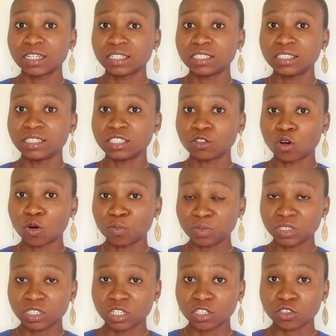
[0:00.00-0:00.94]
the
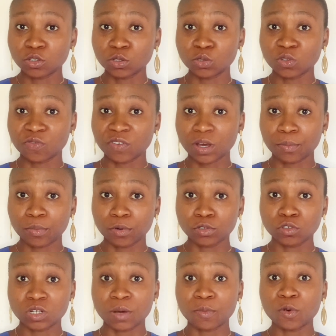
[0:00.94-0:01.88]
complications of
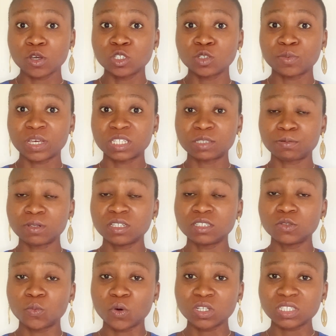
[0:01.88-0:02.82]
abortion. I'm going to be
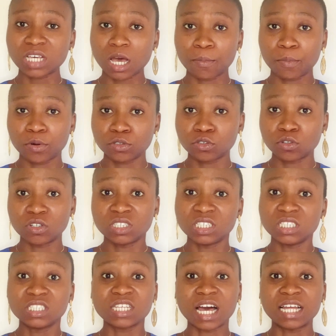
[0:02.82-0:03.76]
explaining what abortion
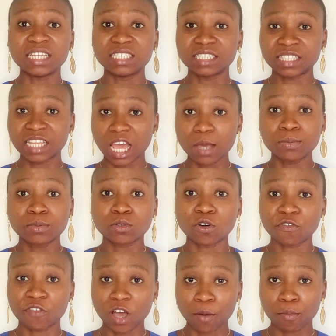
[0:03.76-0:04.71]
is and the types
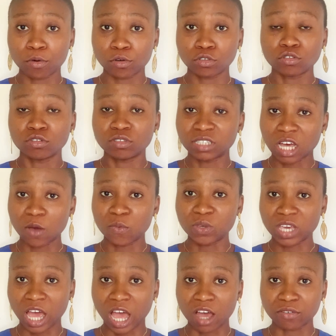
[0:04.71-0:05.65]
of abortion that we
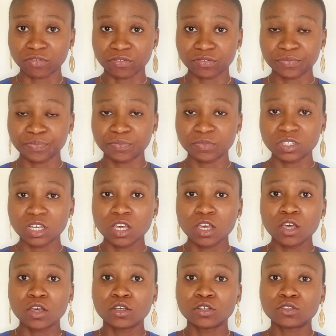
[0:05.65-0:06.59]
have.
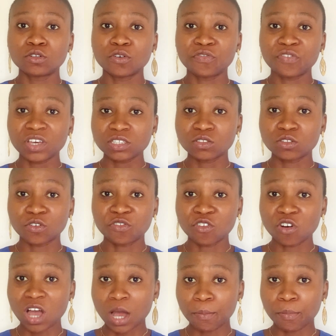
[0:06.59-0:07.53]
So first of
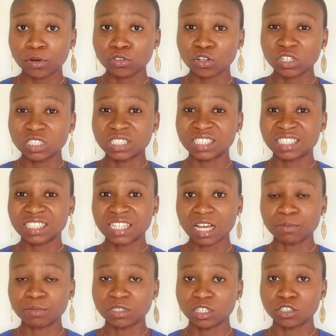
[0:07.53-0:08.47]
all, abortion is the
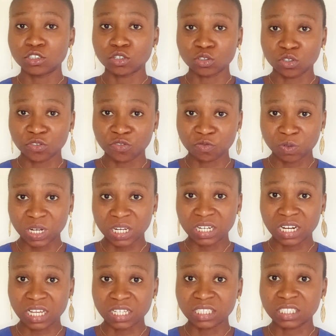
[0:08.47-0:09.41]
termination of
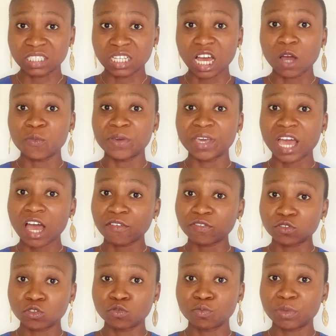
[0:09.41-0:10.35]
pregnancy, and we have
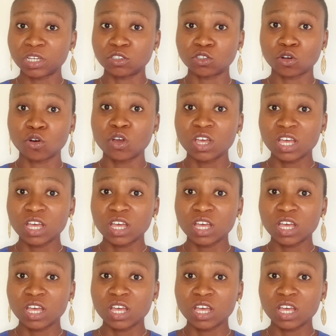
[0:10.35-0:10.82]
two major